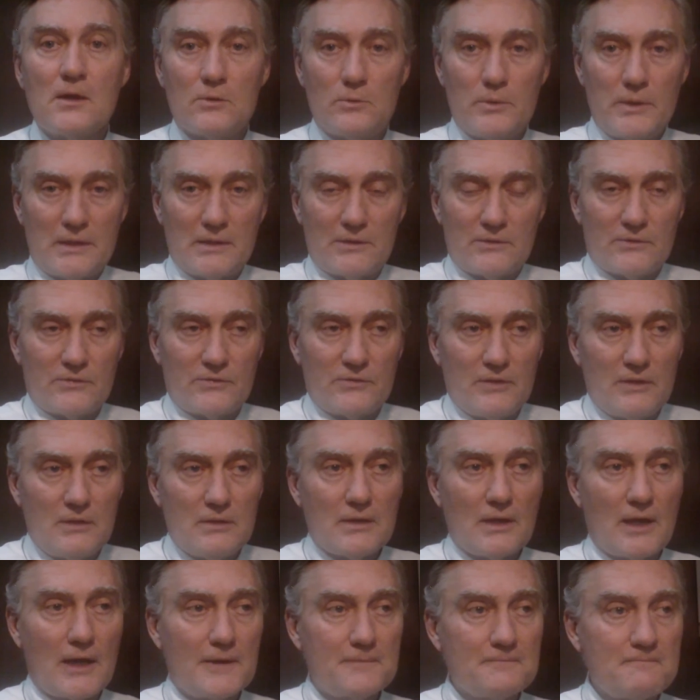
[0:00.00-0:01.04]
we can see
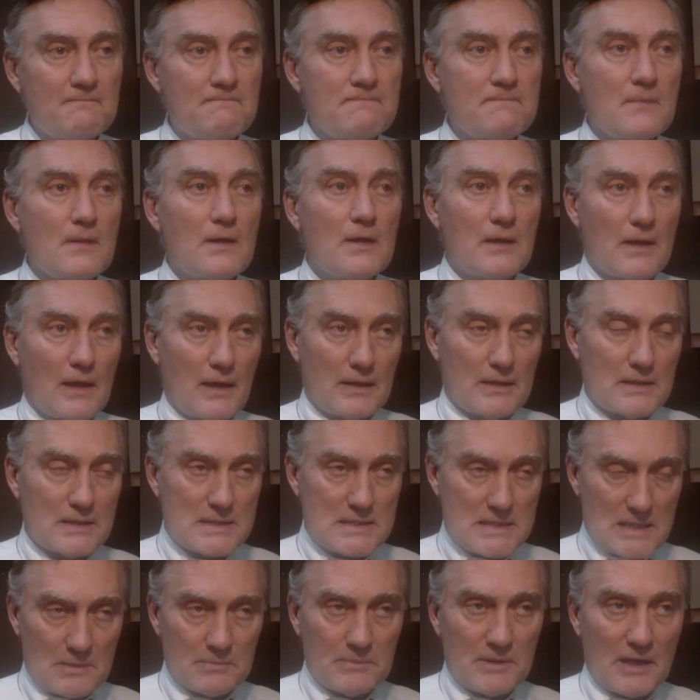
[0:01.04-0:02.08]
that. And in
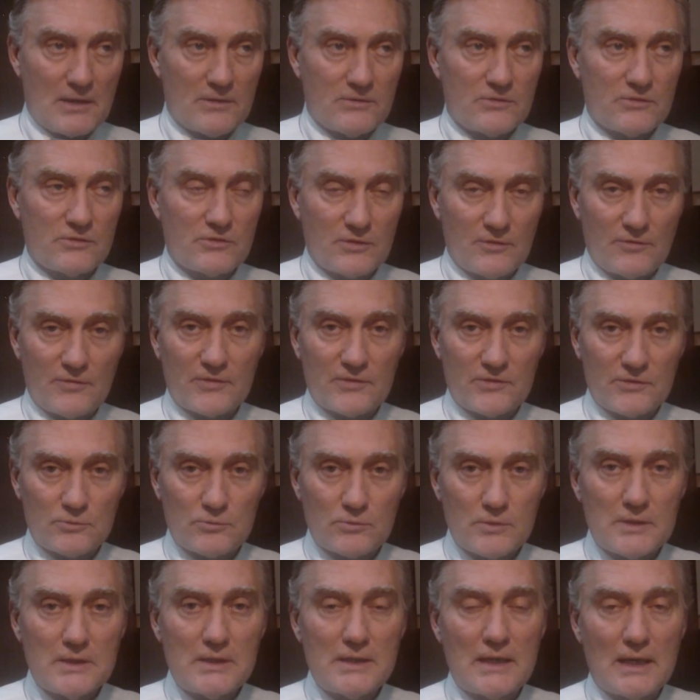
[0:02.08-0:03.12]
some cases, if it's a
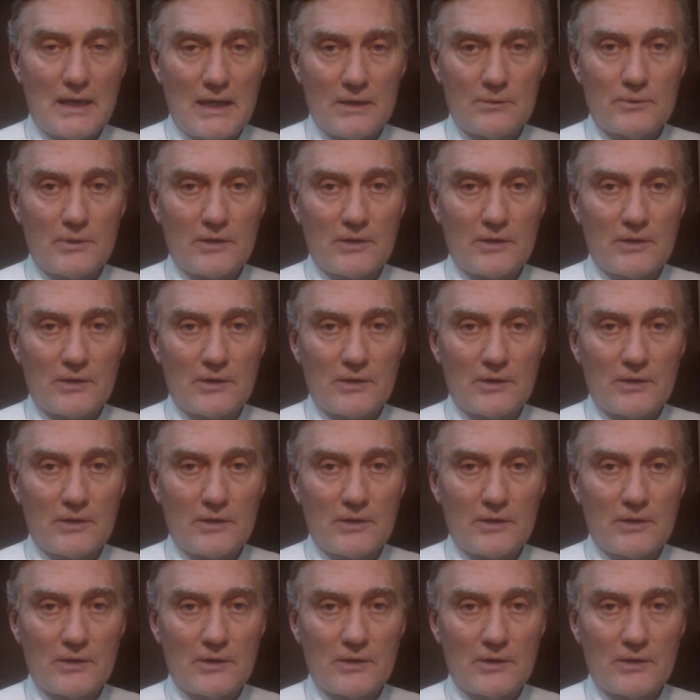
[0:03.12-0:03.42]
really high